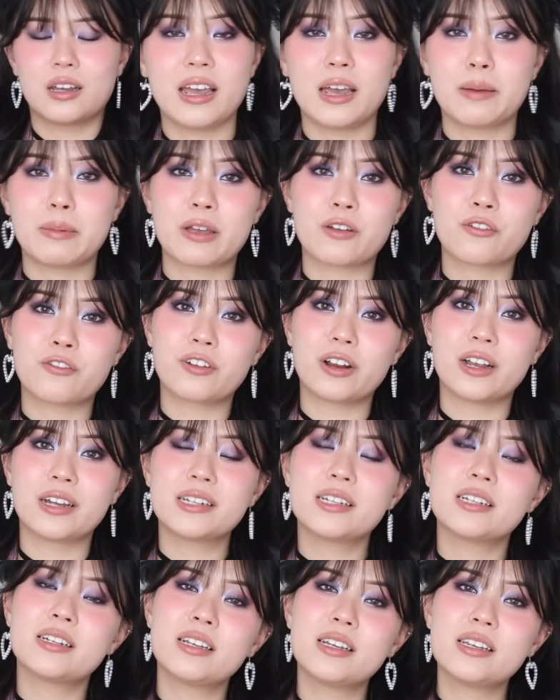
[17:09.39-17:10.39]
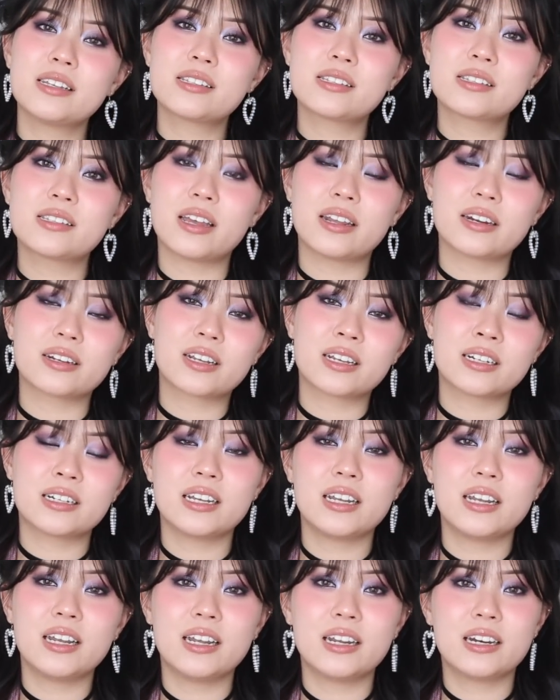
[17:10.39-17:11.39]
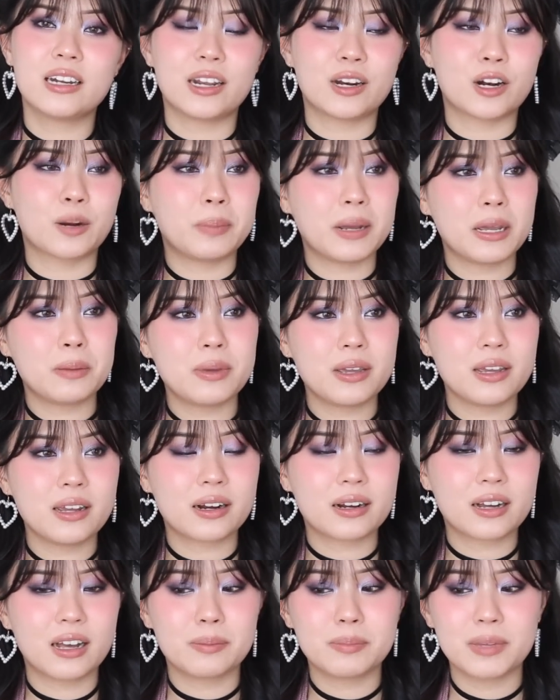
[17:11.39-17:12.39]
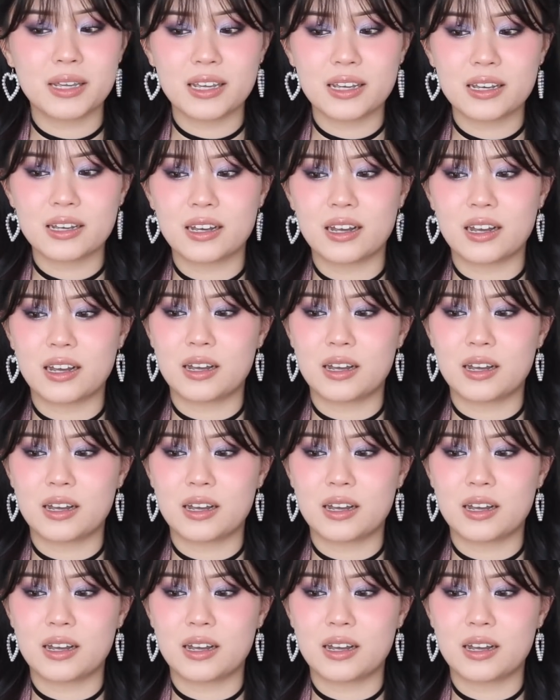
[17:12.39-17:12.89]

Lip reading: And my friend Denise and Kadeen and her baby are coming.